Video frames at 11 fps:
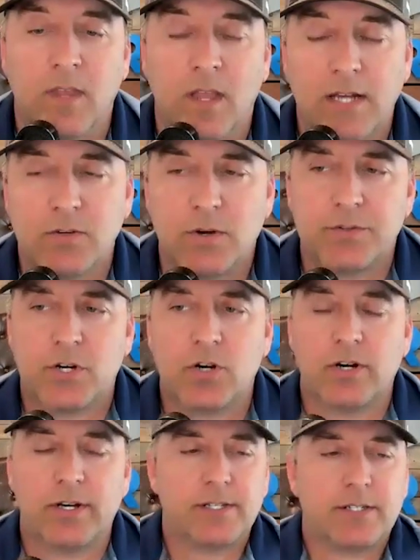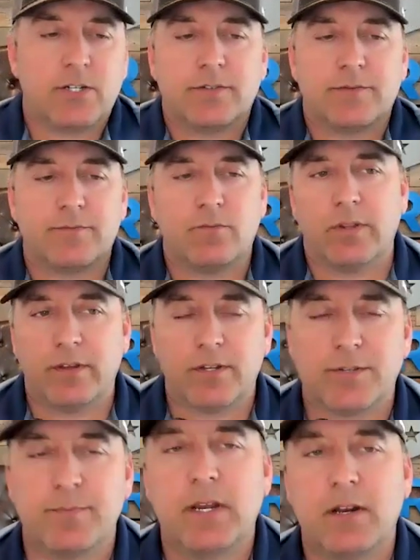That's what I was curious, just with
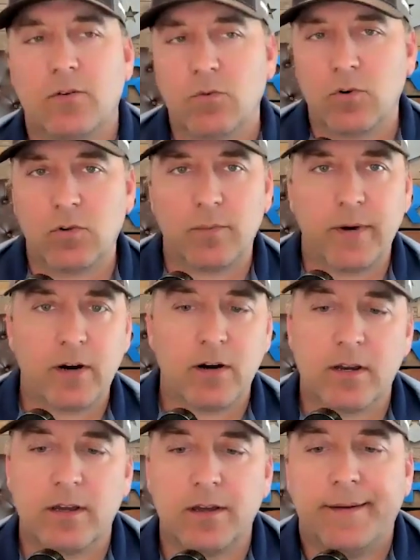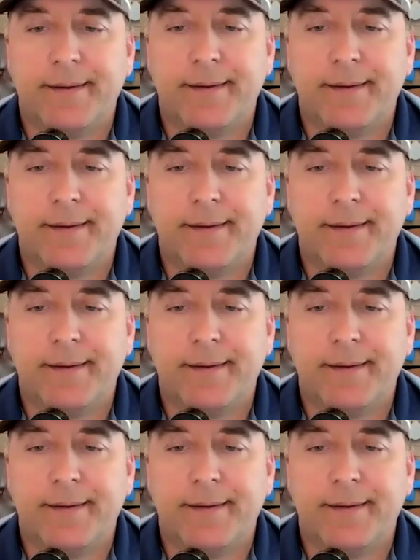us being in rural America,